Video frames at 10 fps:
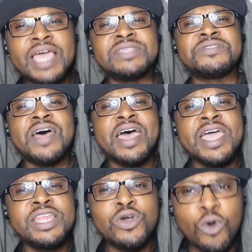Is there
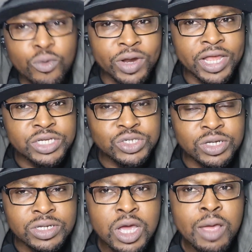any
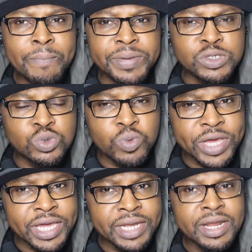correlation
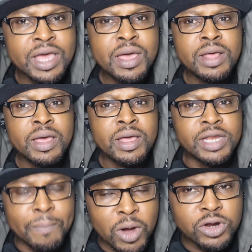between
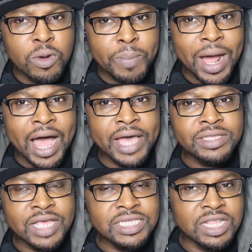the Model
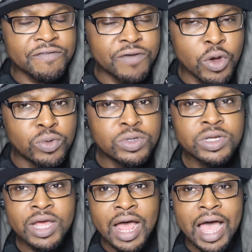Pi Tesla
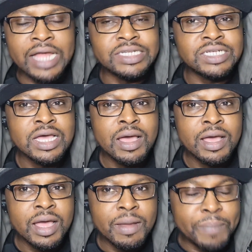phone, and
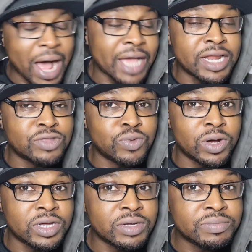Pi
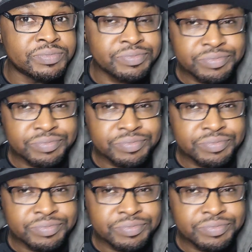Network?